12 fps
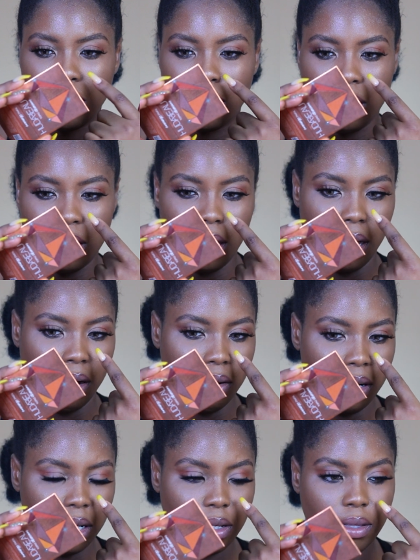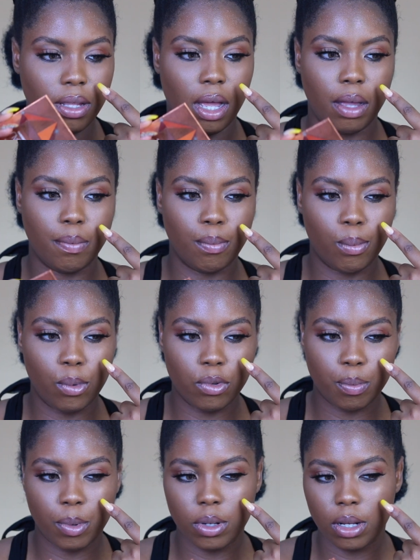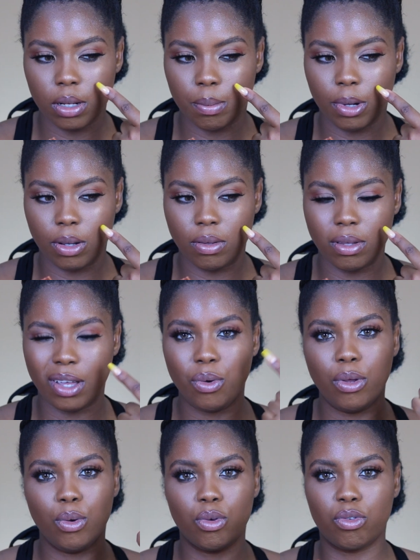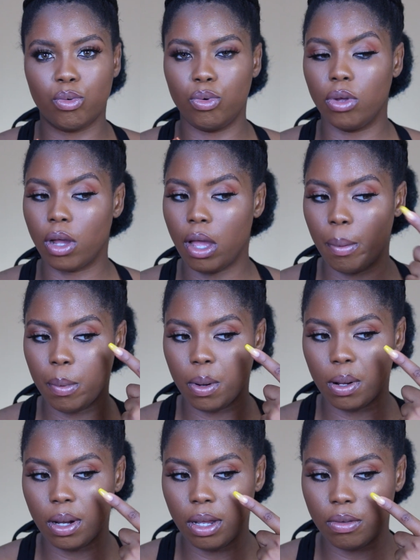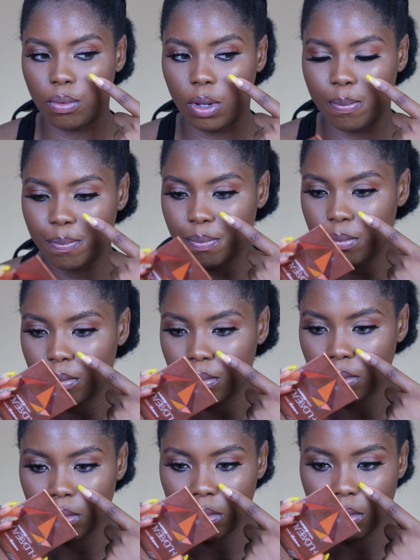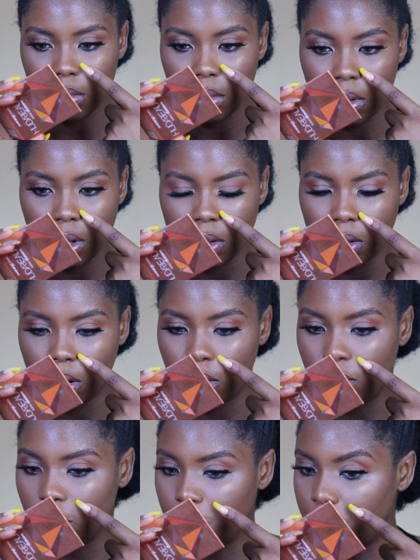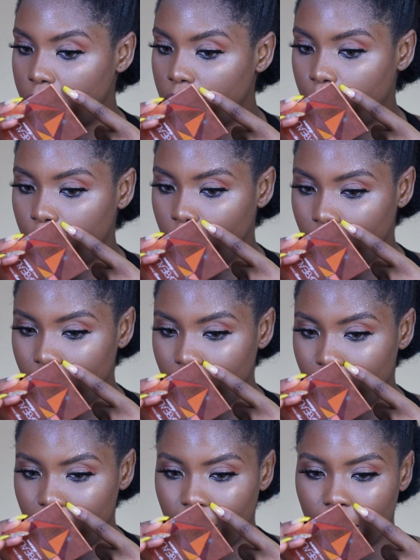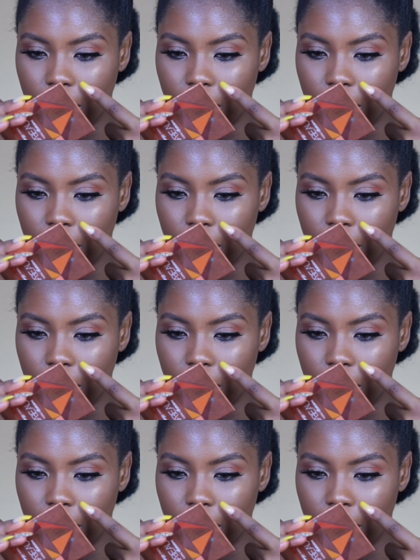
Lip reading: the areas I'm most bothered about, I know it looks good on camera, that is why I don't know how to explain it to people. There's